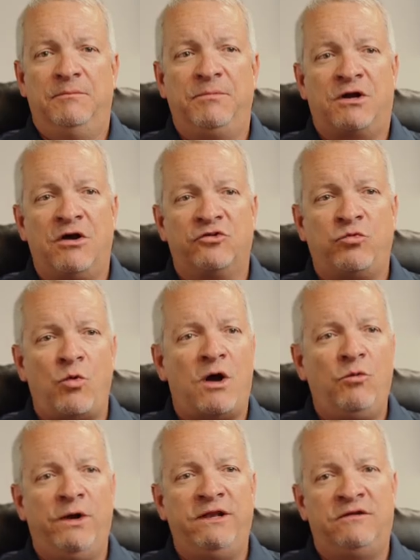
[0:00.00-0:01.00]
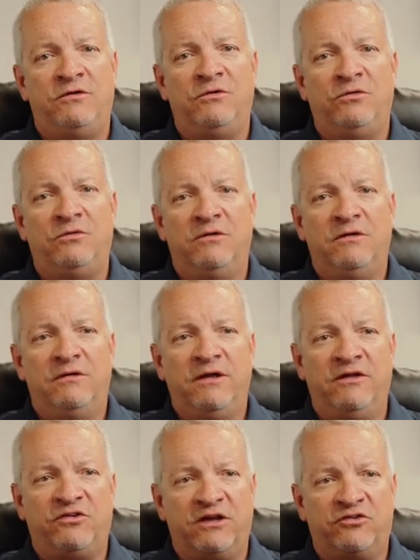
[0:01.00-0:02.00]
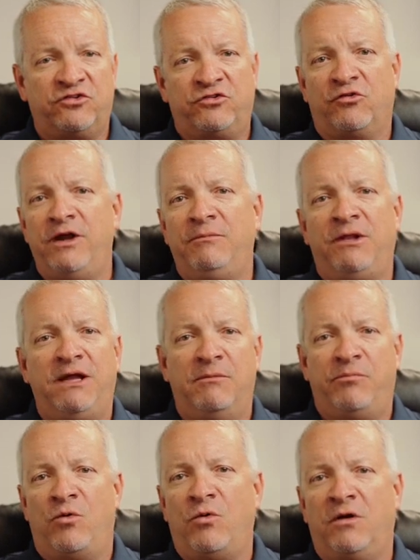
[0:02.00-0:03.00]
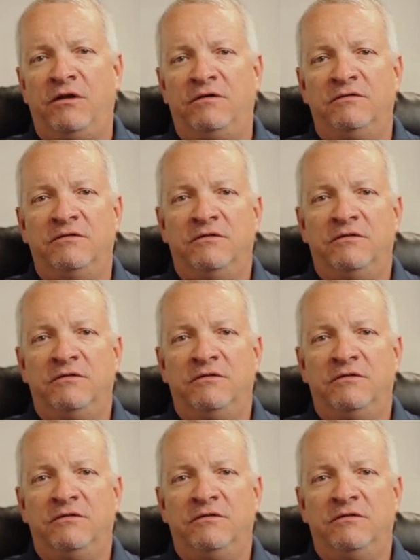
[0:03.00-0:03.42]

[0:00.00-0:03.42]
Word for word: because what we do is extremely important